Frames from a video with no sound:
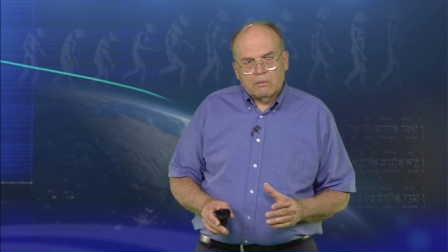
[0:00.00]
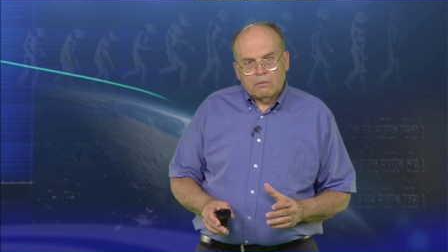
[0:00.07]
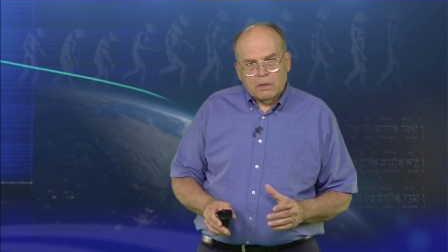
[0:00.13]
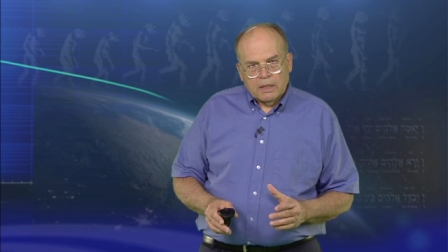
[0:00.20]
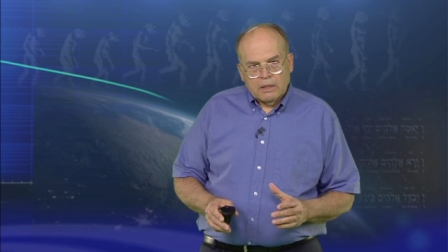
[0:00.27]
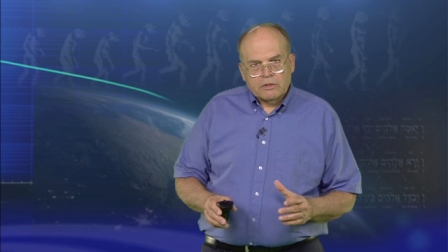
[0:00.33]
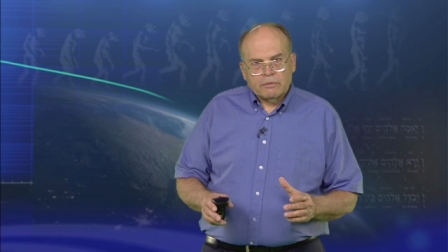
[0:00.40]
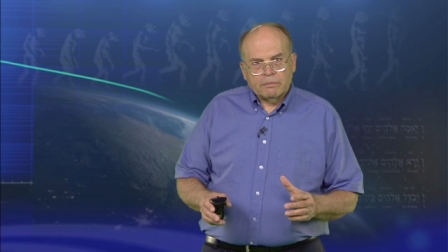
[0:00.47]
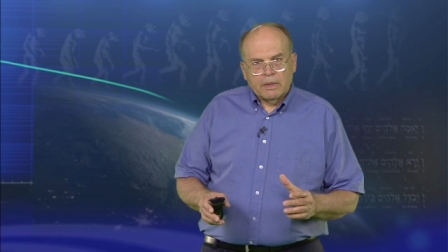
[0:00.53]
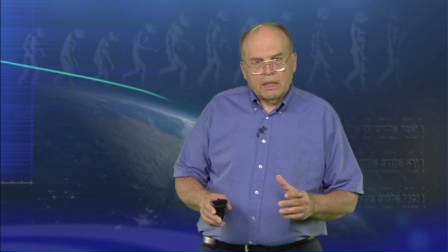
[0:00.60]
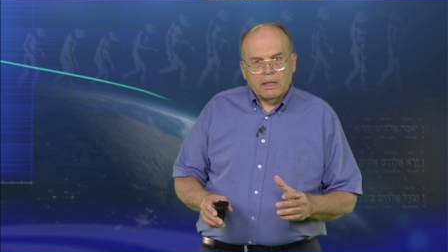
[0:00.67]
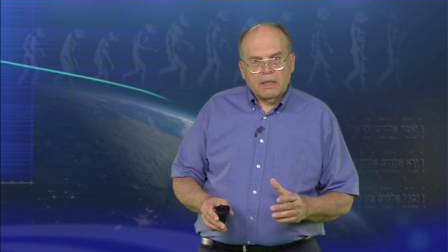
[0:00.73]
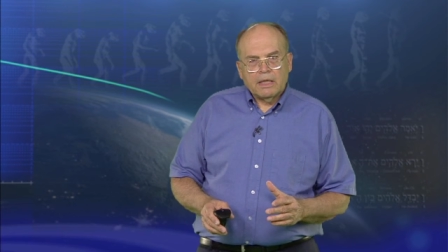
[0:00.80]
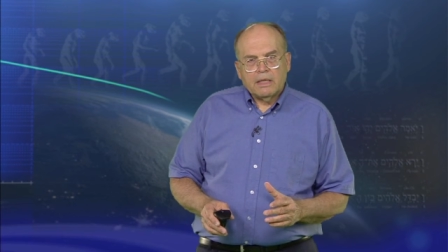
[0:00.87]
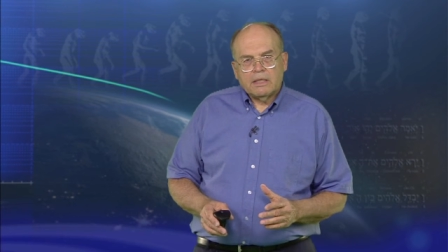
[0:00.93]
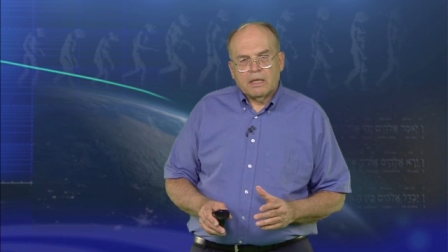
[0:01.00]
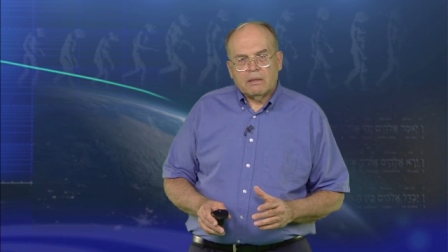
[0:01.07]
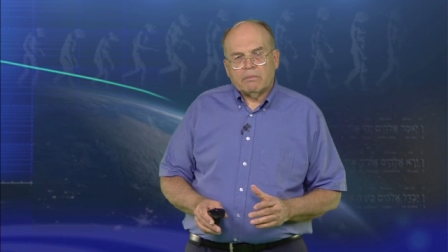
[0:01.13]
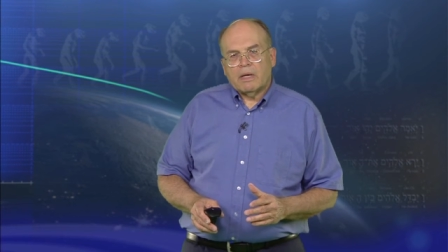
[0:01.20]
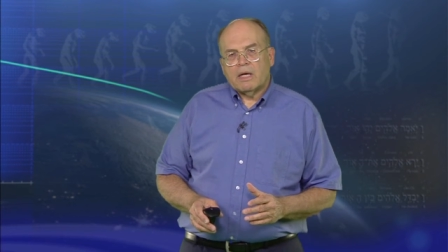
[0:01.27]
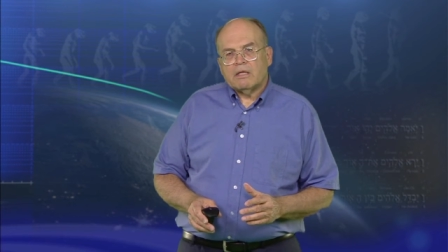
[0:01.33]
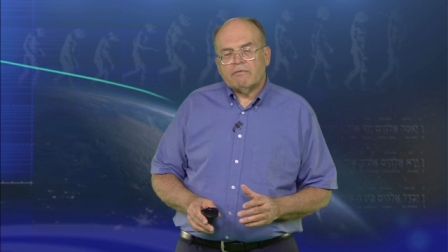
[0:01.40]
layers of mud laid
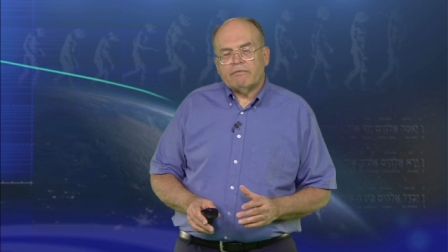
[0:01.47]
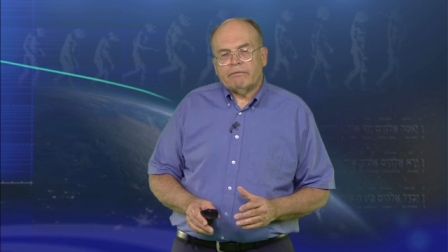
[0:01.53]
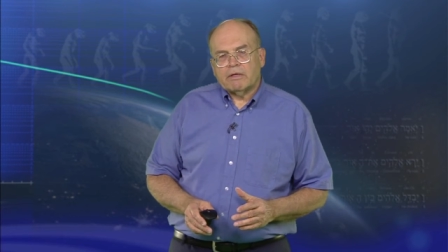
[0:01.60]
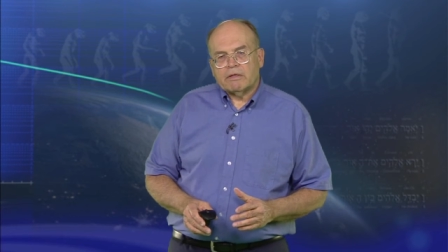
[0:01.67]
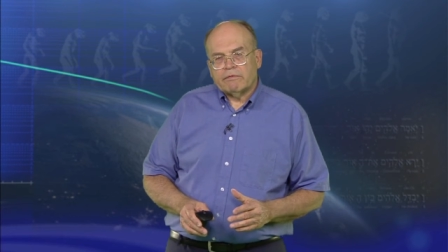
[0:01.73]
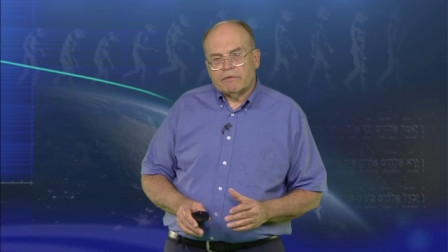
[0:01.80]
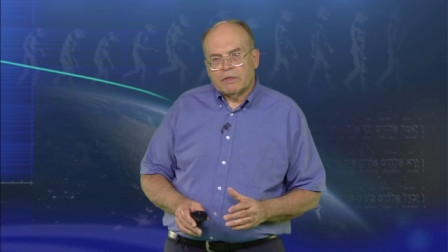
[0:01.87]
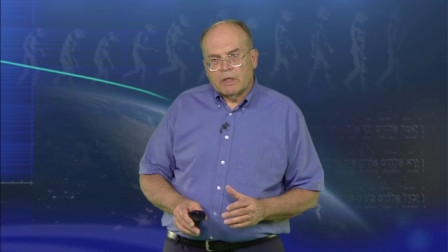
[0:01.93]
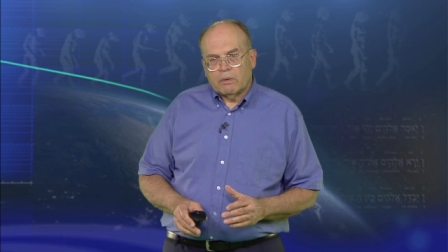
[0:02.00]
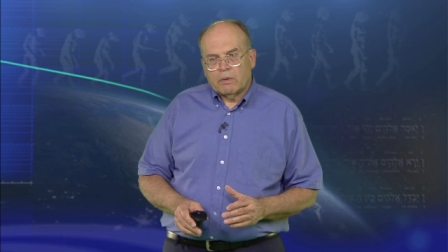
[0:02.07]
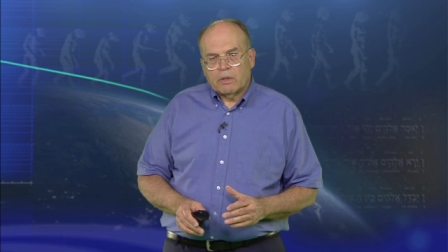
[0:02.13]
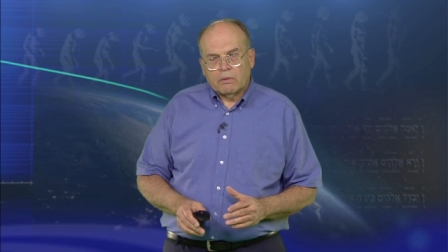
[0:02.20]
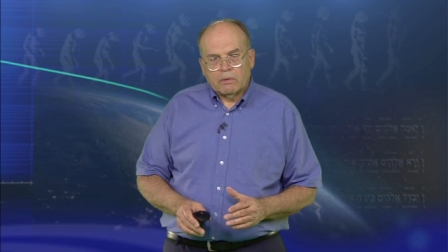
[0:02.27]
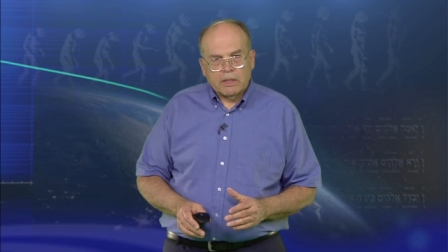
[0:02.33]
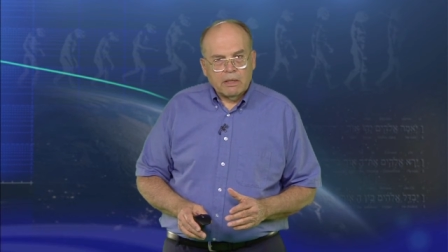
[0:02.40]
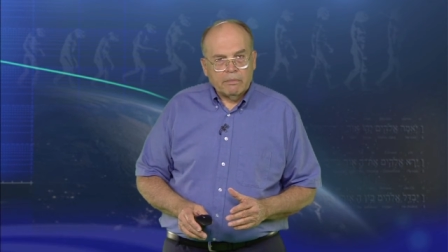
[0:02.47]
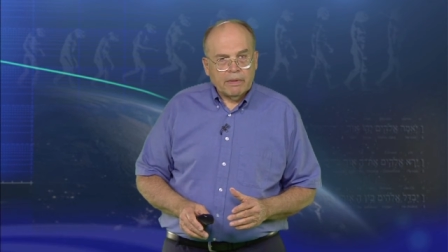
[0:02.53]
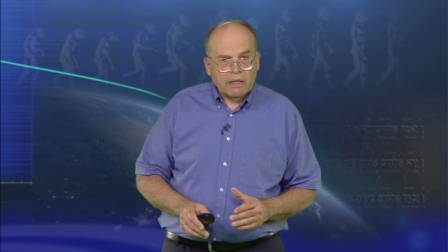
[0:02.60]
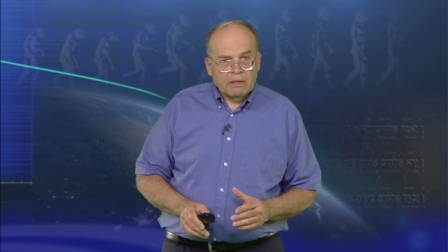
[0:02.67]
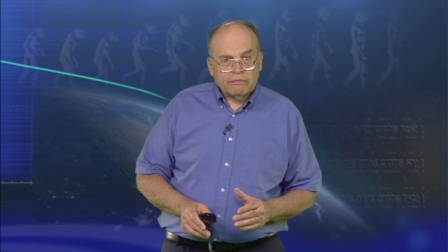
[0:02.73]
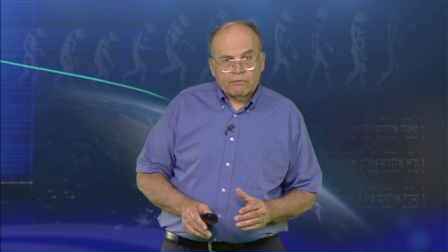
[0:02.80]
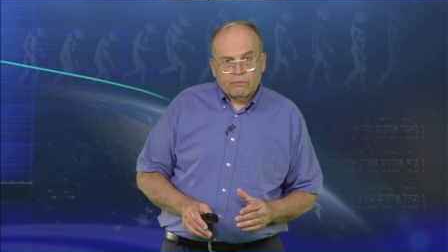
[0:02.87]
down by the flood of Noah only
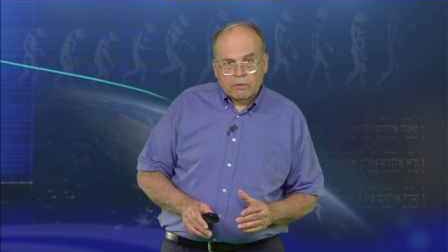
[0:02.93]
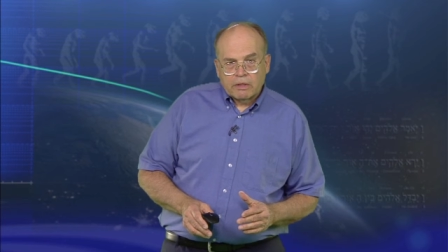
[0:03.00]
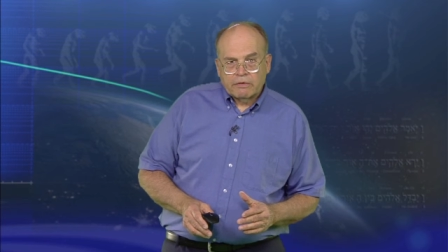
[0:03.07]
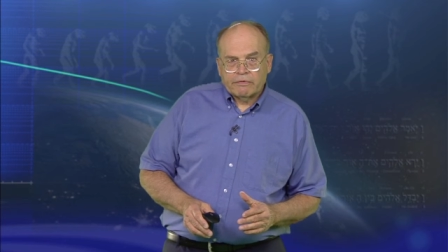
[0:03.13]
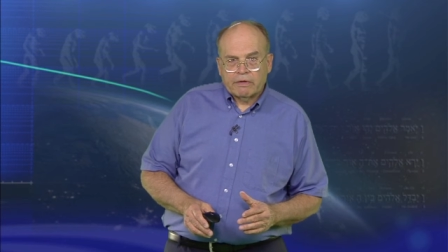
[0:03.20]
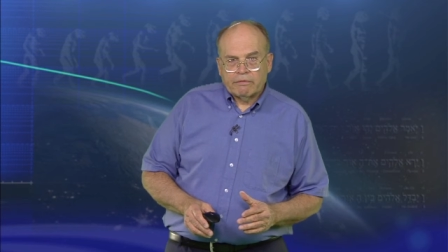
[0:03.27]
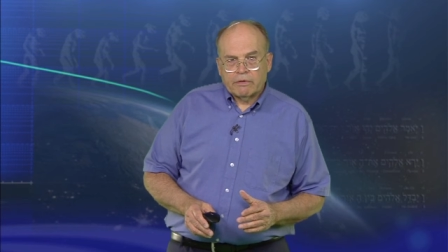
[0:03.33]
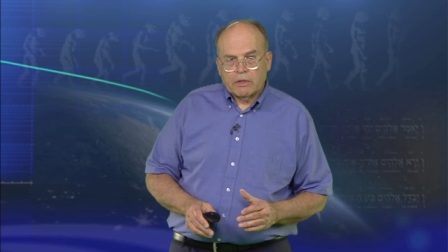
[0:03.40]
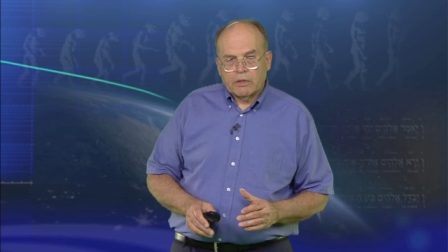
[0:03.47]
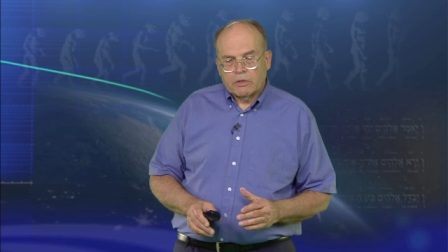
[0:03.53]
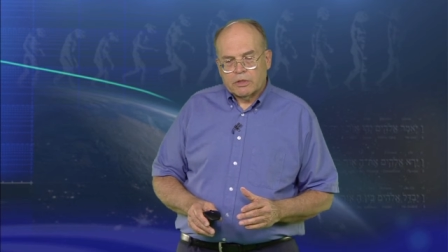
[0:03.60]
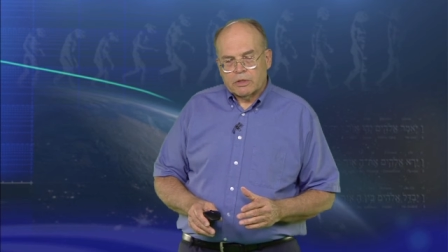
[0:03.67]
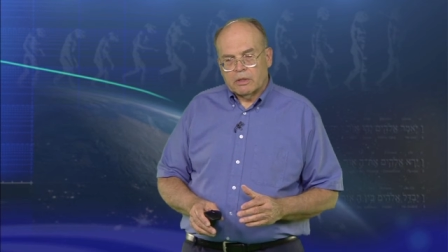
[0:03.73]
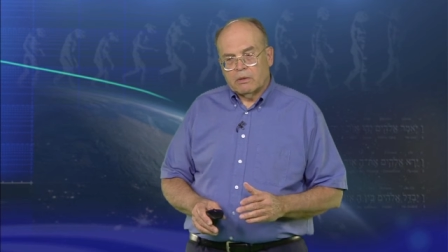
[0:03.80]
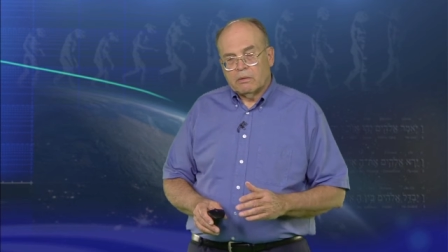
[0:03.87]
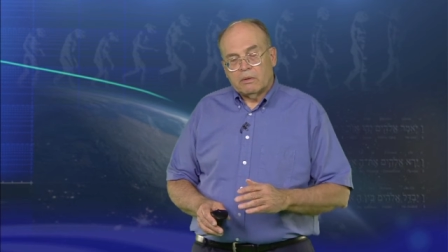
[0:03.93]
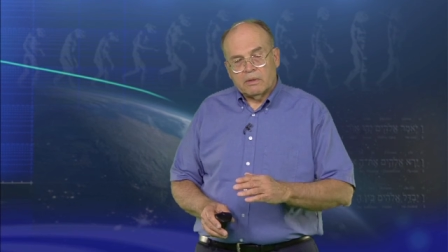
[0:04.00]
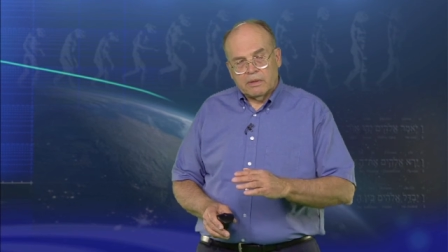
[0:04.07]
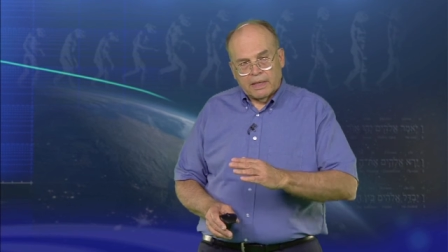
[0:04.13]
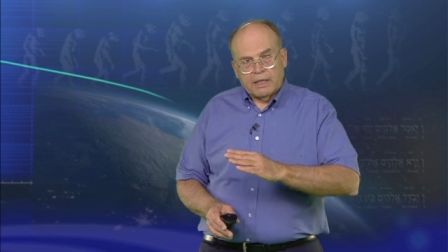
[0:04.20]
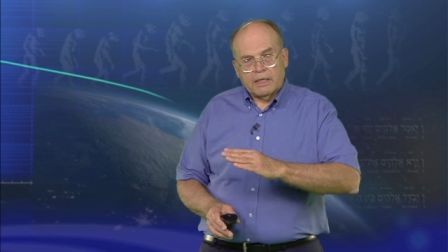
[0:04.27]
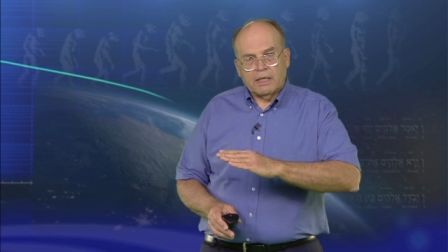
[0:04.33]
about 4,500 years ago,
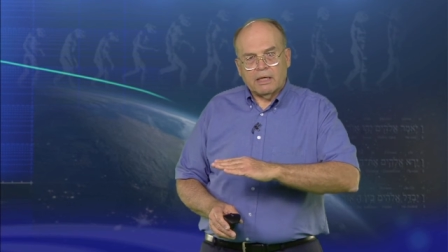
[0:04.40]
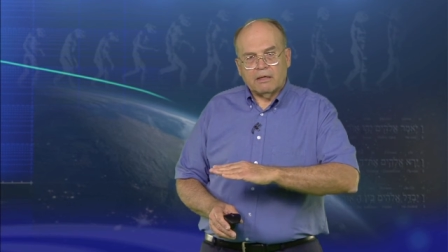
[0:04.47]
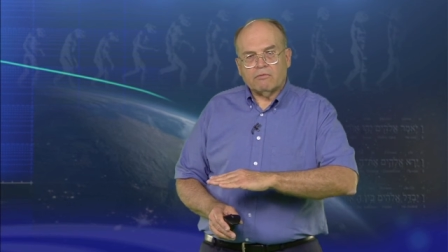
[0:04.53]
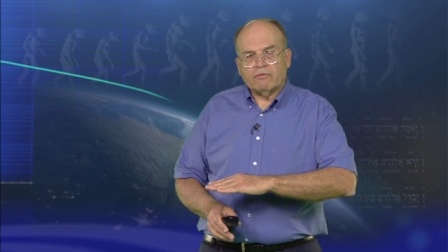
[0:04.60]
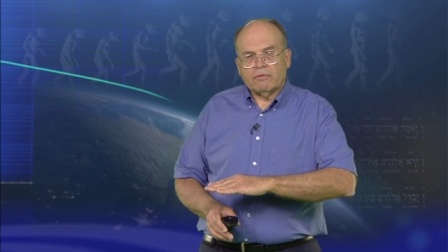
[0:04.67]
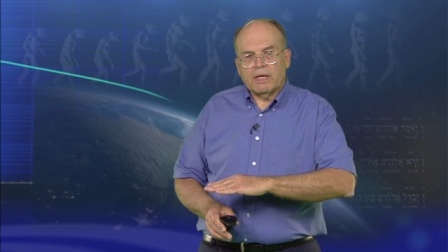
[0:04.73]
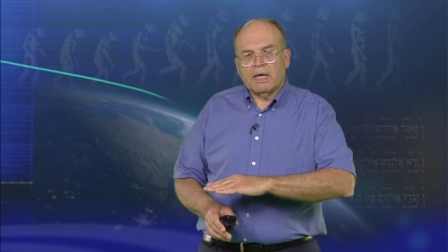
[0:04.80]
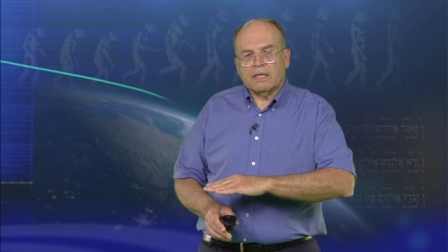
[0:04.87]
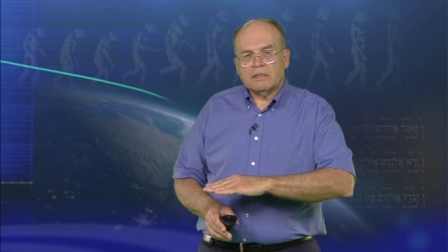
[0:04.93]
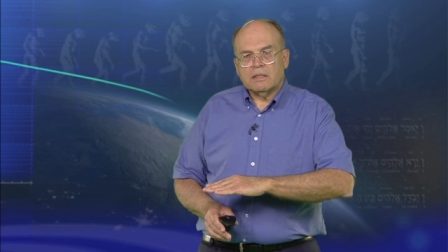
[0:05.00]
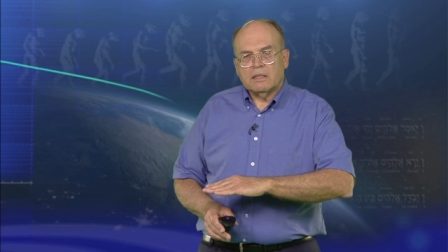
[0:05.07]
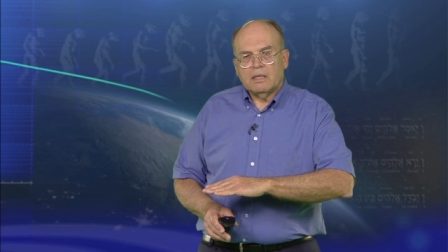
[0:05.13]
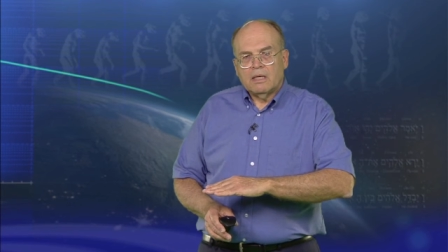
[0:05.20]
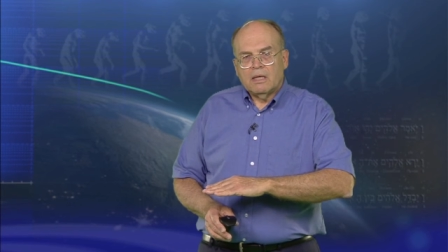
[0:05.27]
laid down flat.